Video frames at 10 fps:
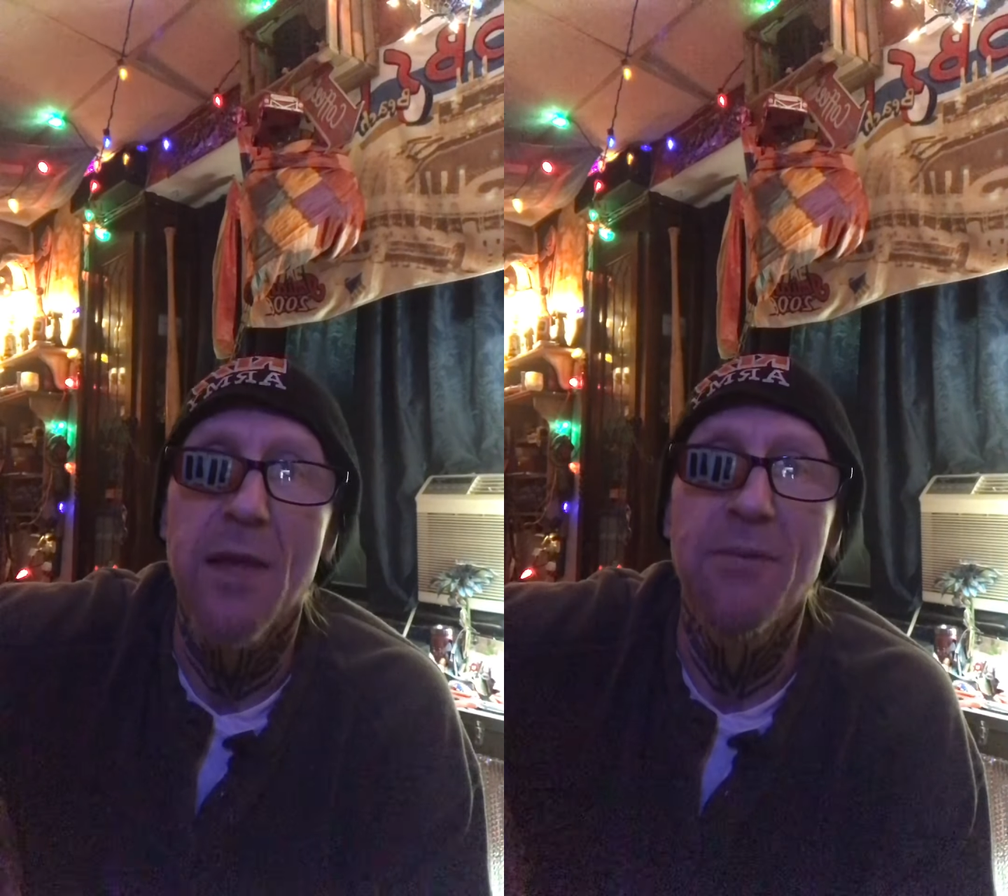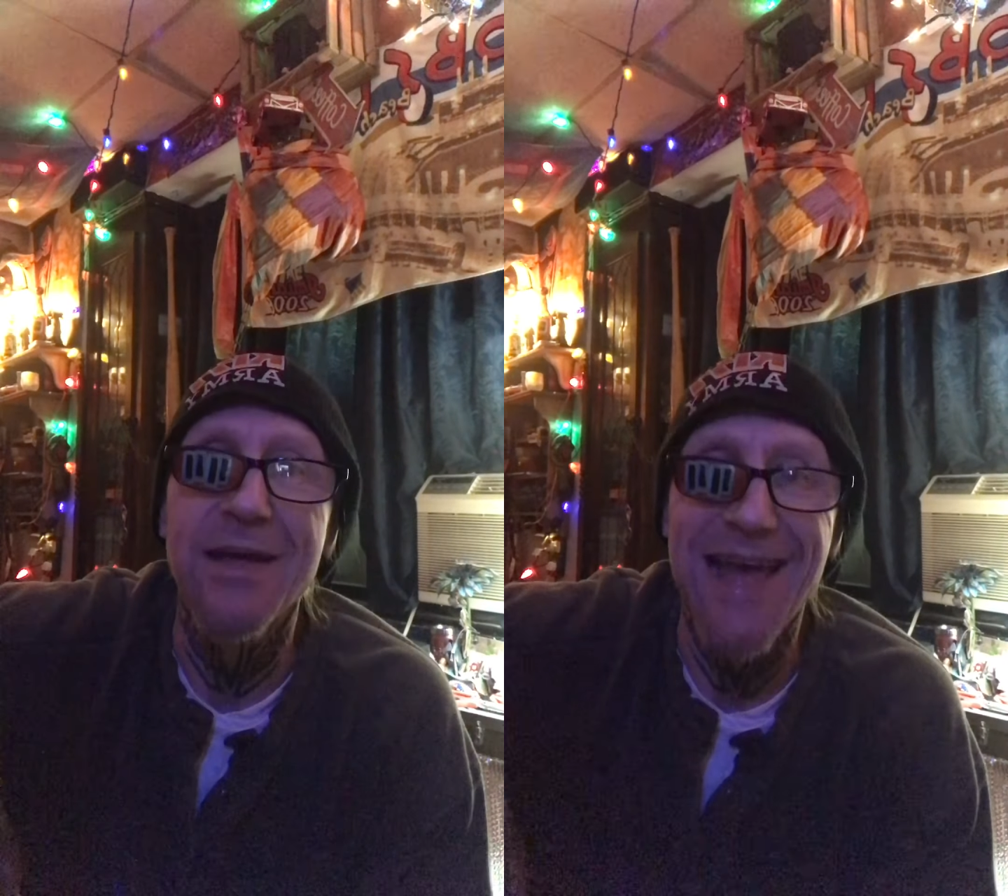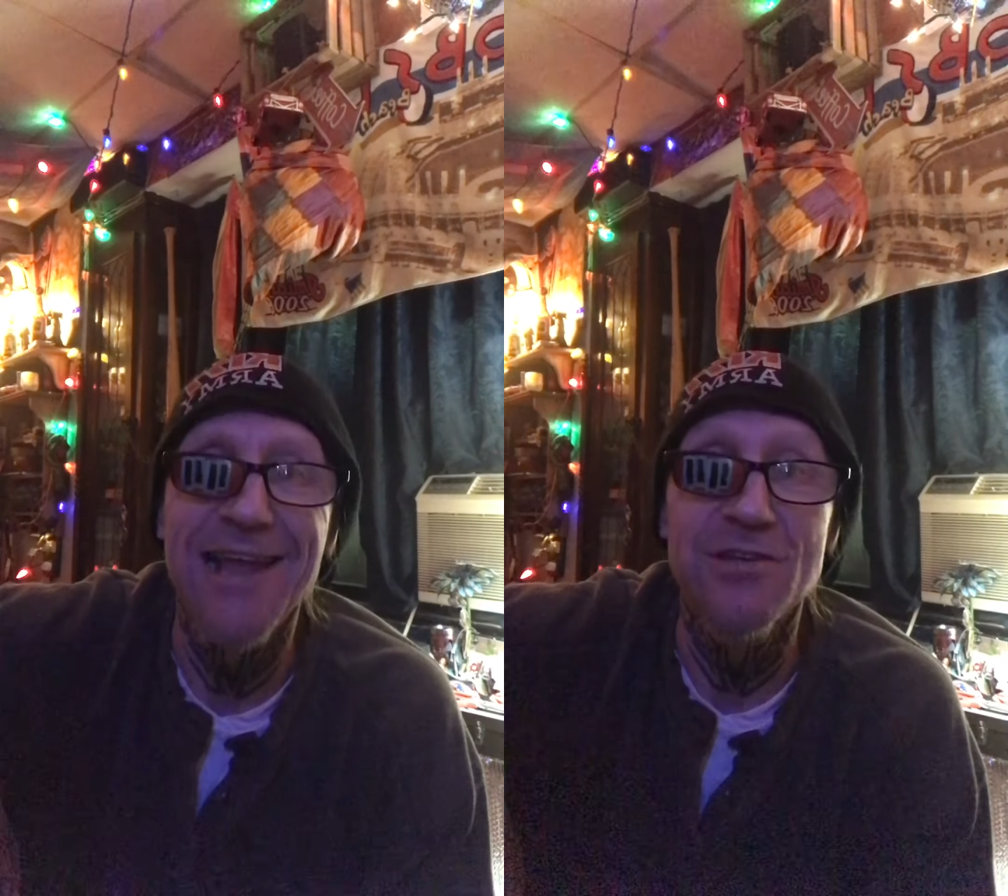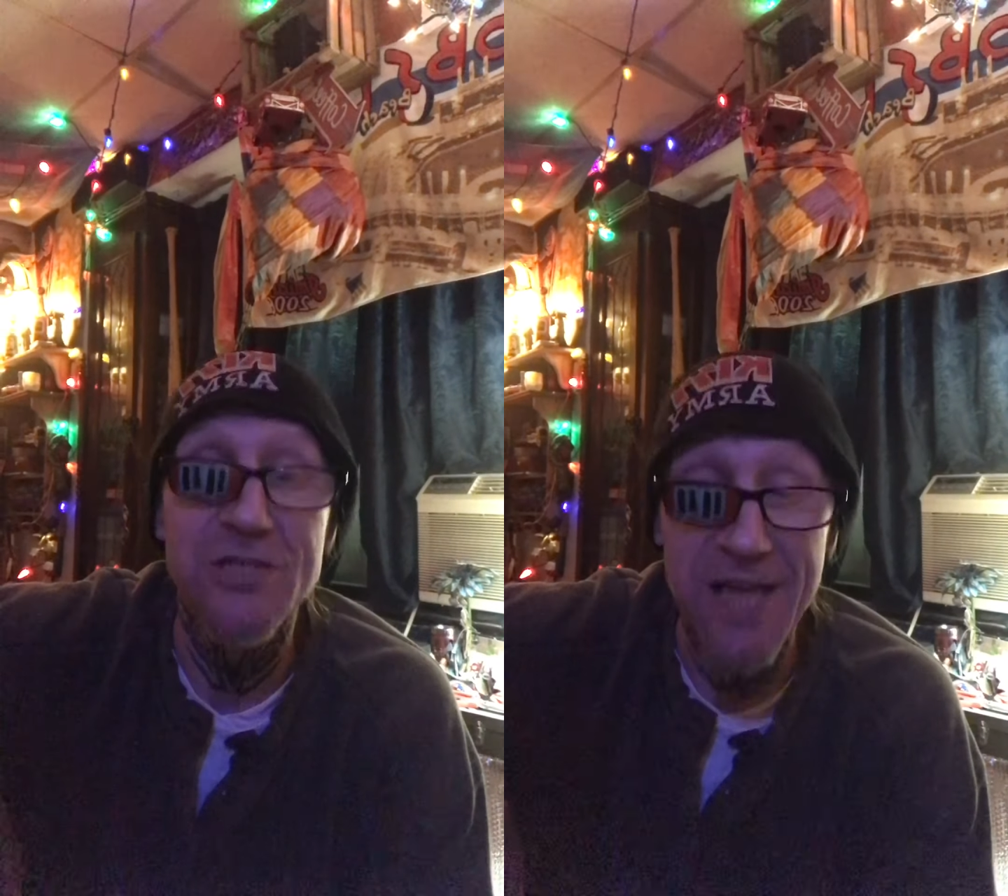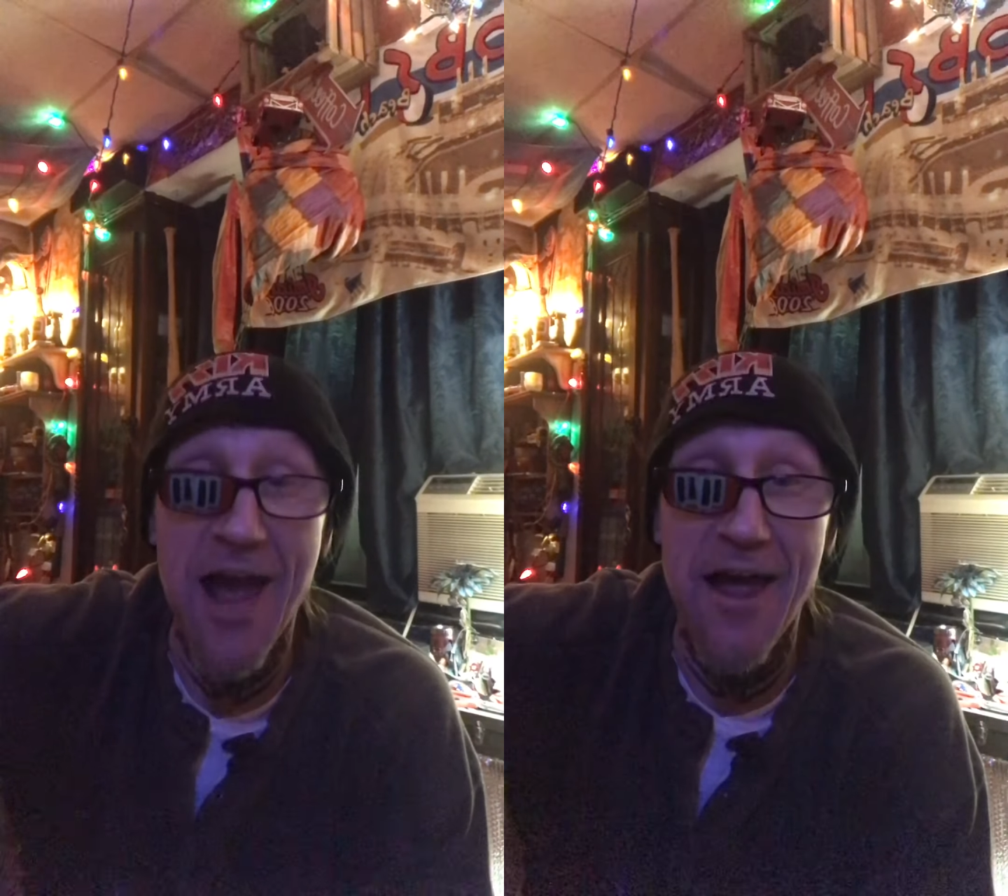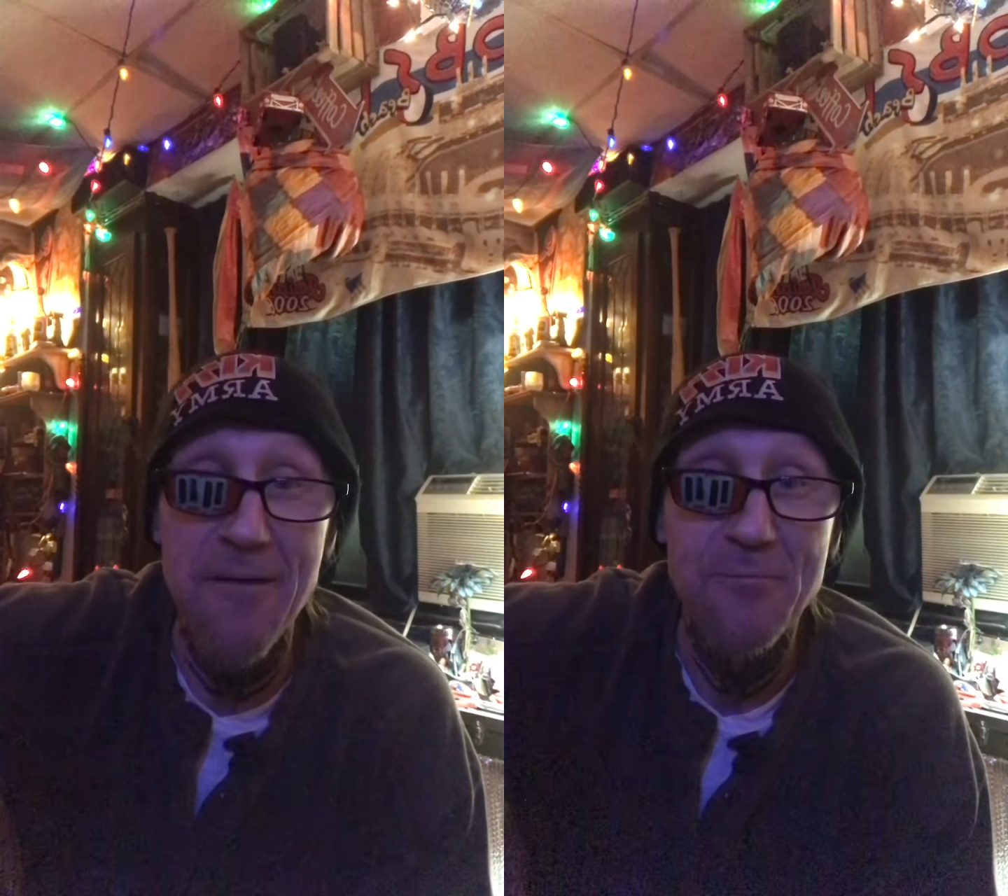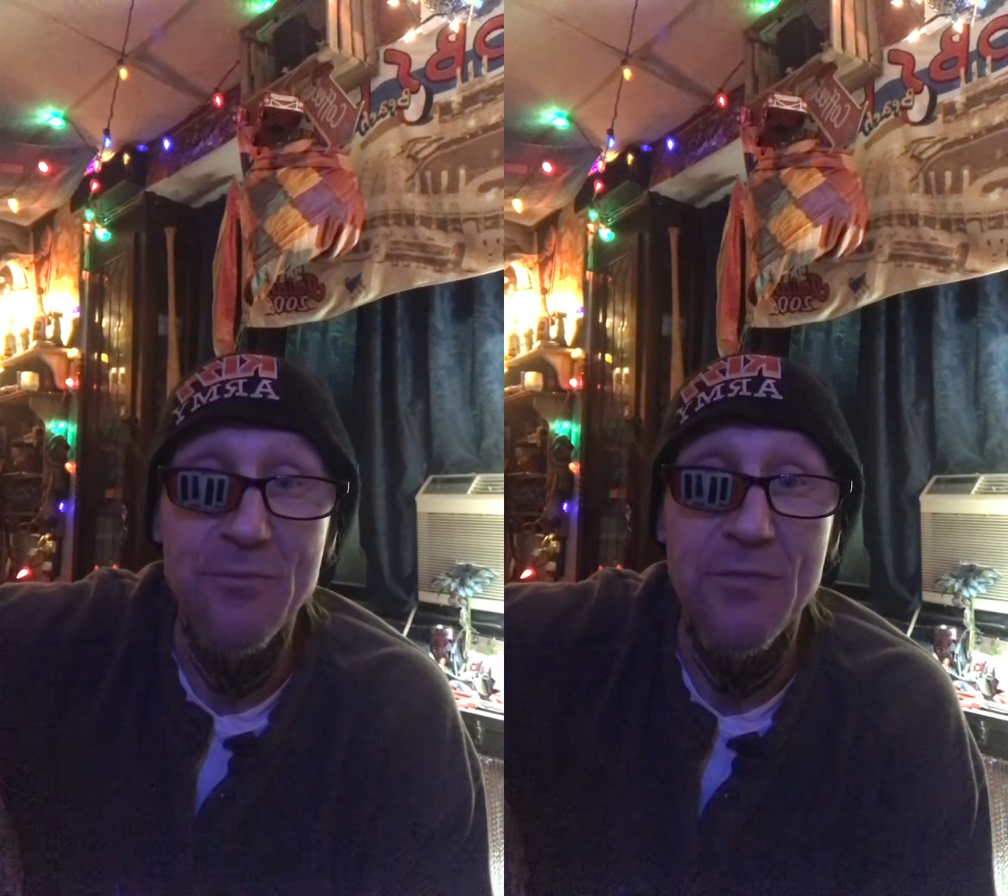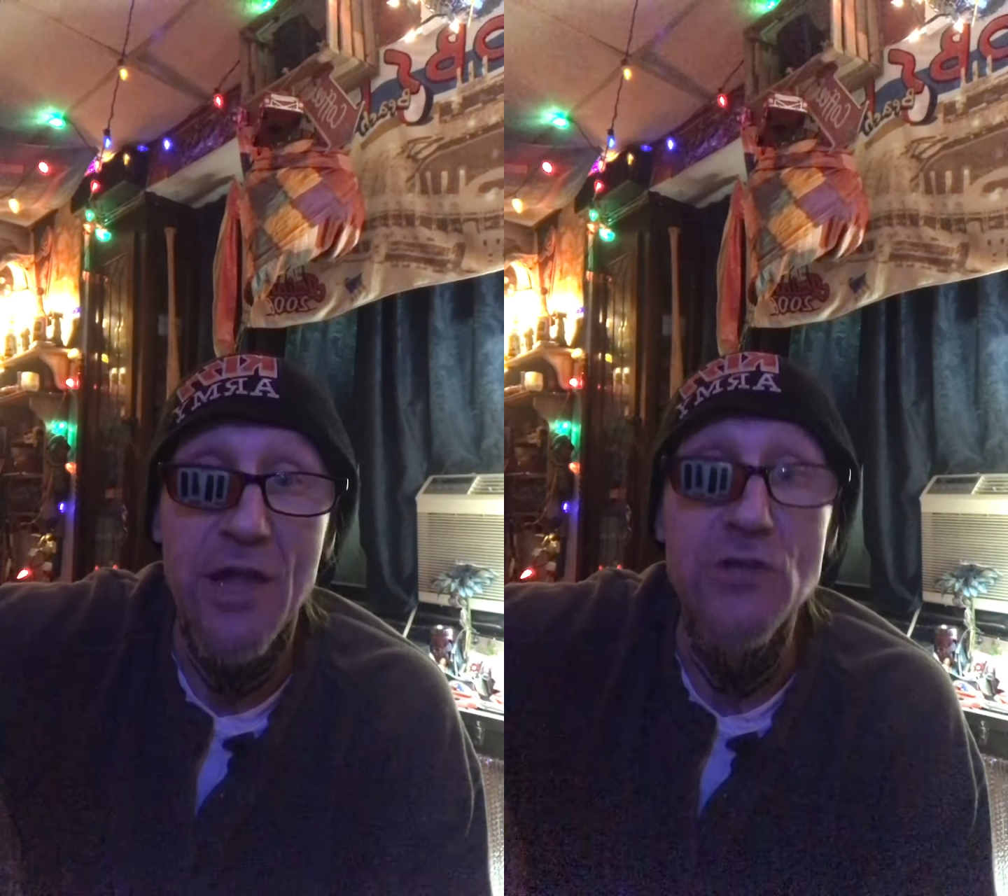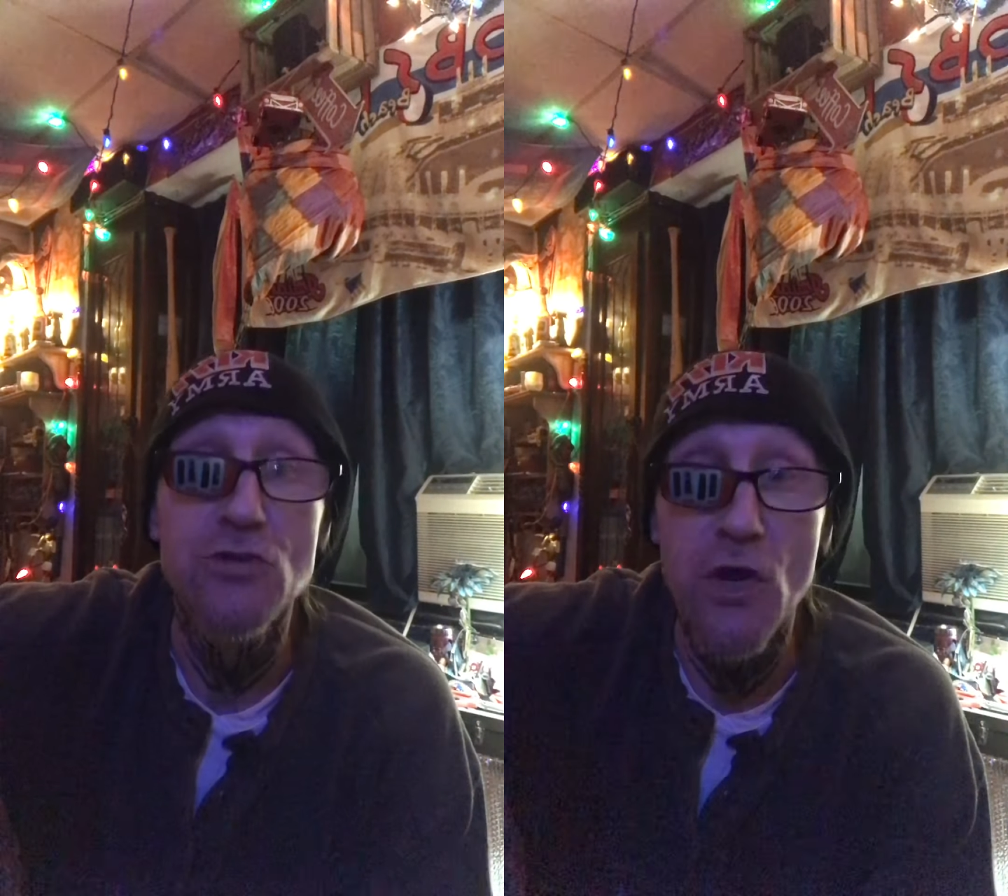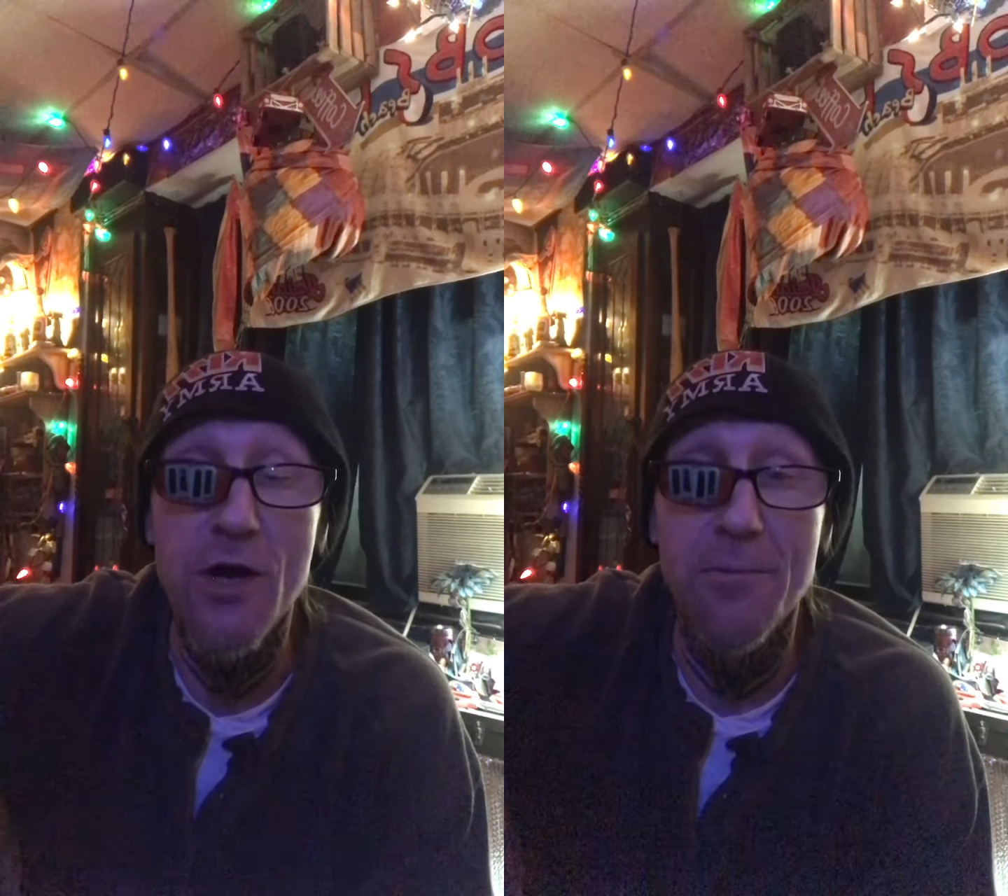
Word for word: but yet you say you took